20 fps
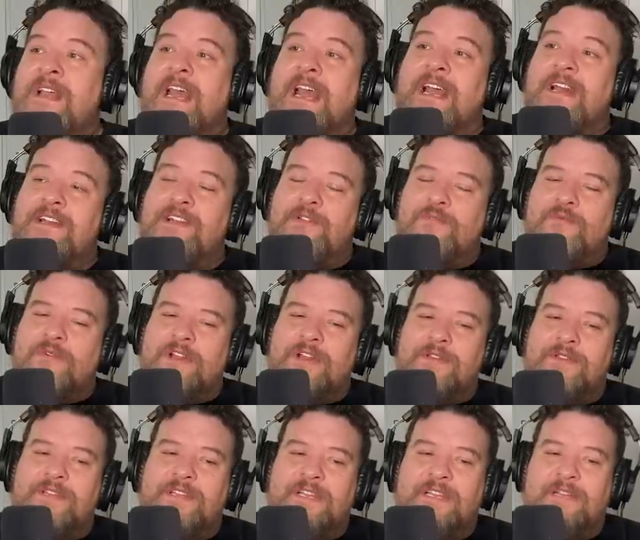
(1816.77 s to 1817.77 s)
And do, what do
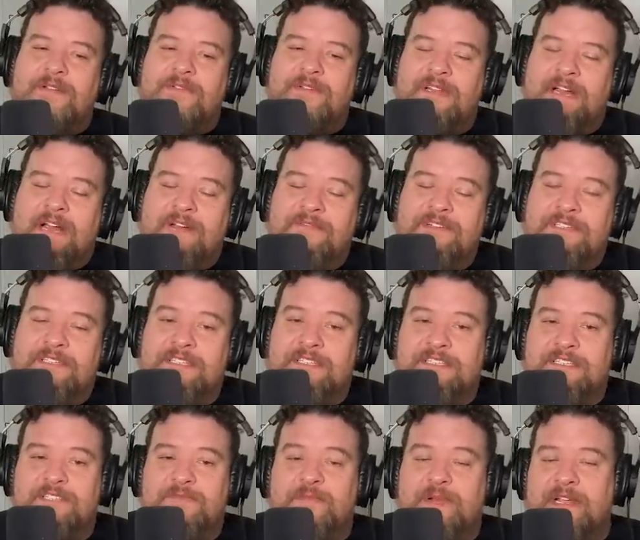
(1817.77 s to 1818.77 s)
you think? Obviously,
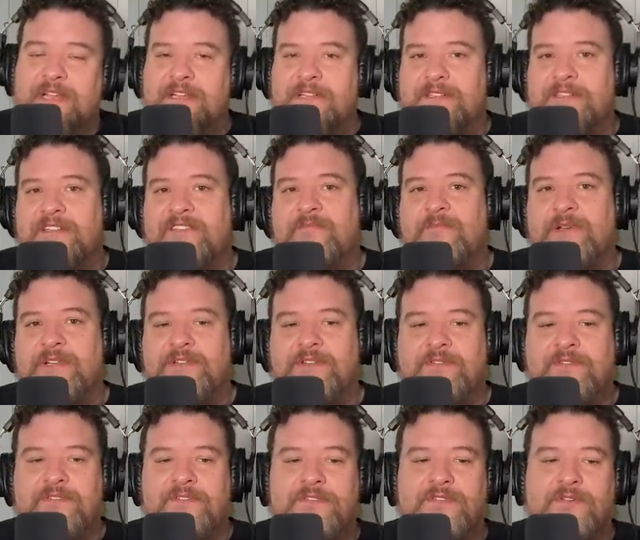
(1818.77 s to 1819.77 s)
this is speculative, but
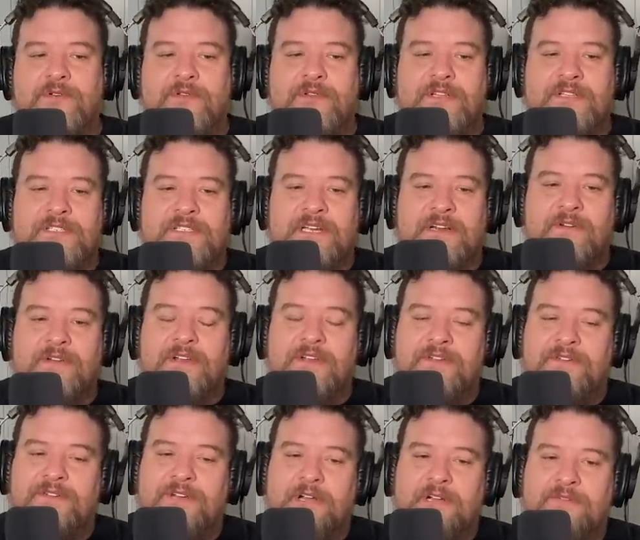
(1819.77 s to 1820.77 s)
you you know this area.
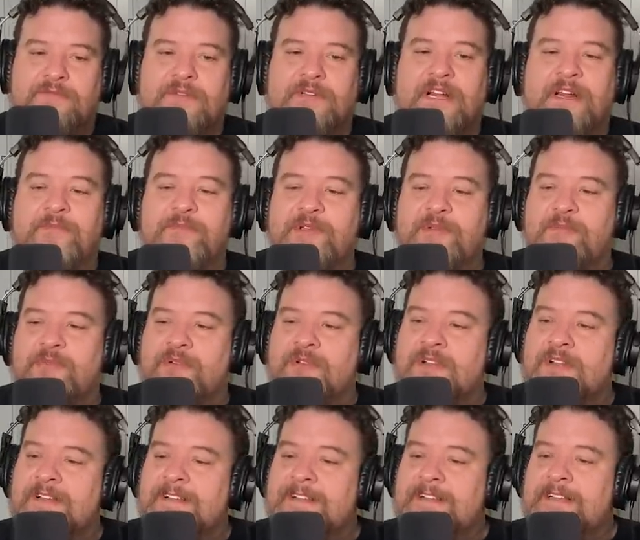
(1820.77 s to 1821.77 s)
You talk to a lot of
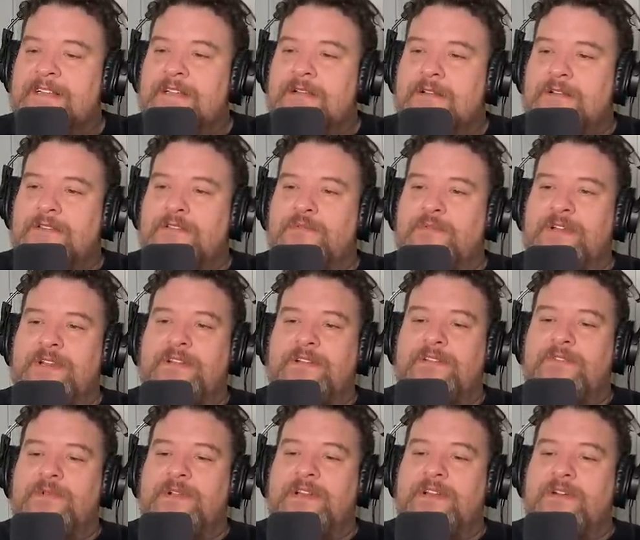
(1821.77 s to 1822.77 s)
people. Do we
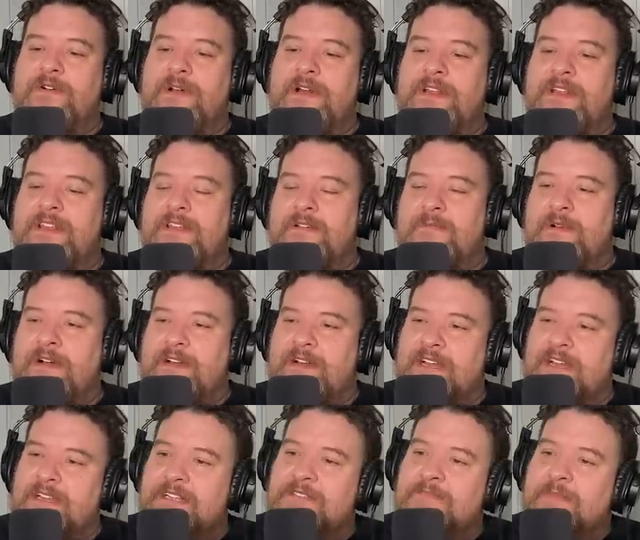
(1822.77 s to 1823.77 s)
do we know anything about
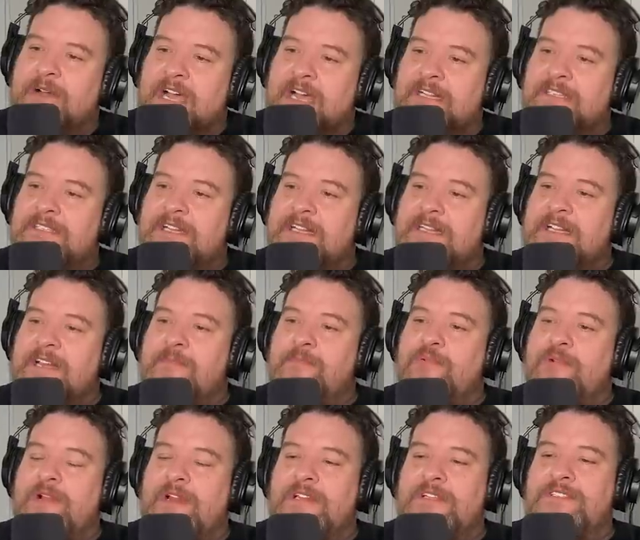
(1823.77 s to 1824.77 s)
his mindset at that
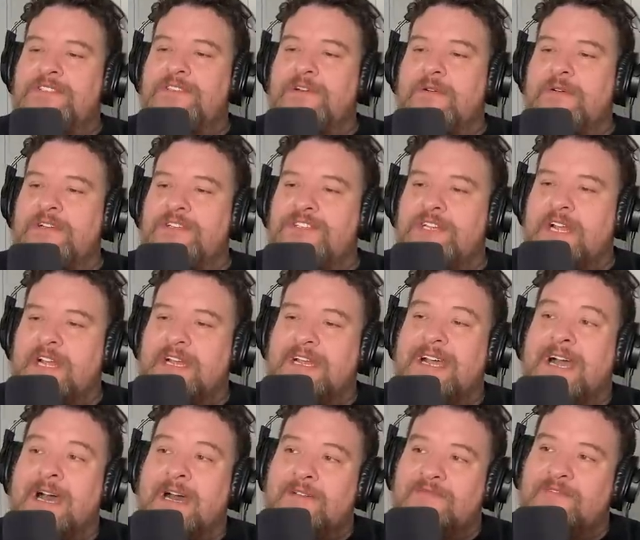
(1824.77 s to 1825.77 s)
point? Is Joey Chang
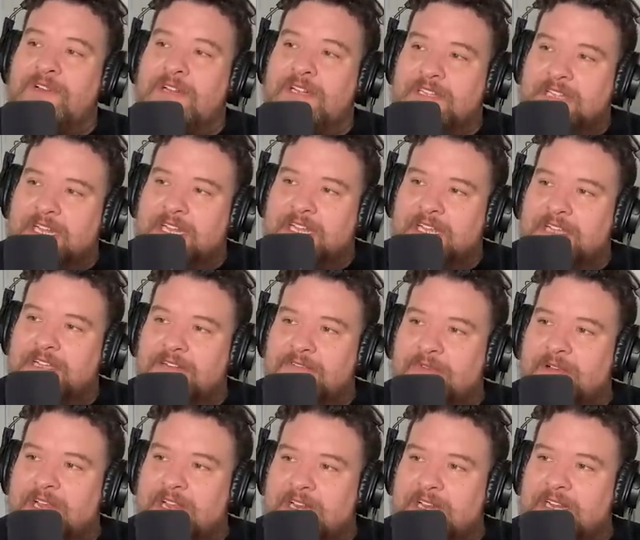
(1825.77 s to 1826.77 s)
confident that he can
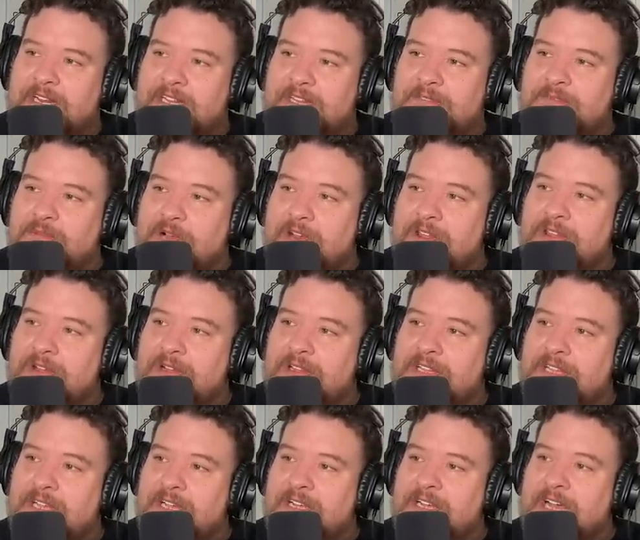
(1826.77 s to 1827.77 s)
rein in his brother and
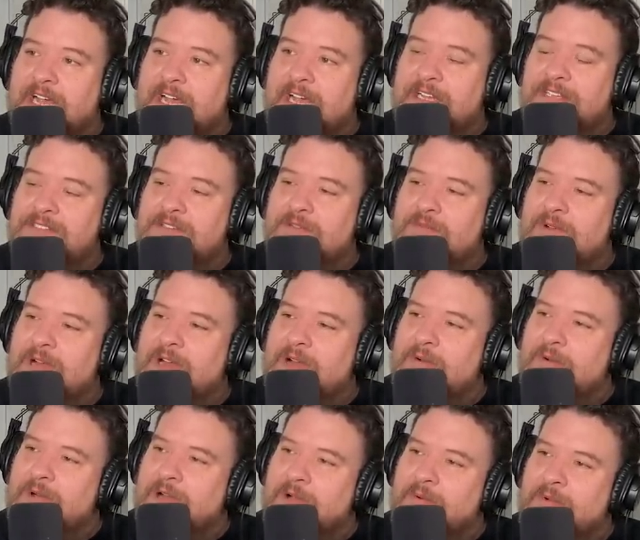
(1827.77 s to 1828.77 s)
the young guys, or what?
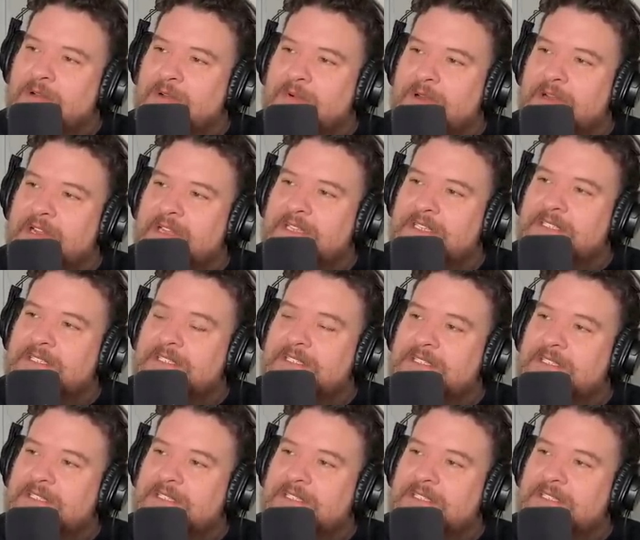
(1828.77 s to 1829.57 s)
I wonder what his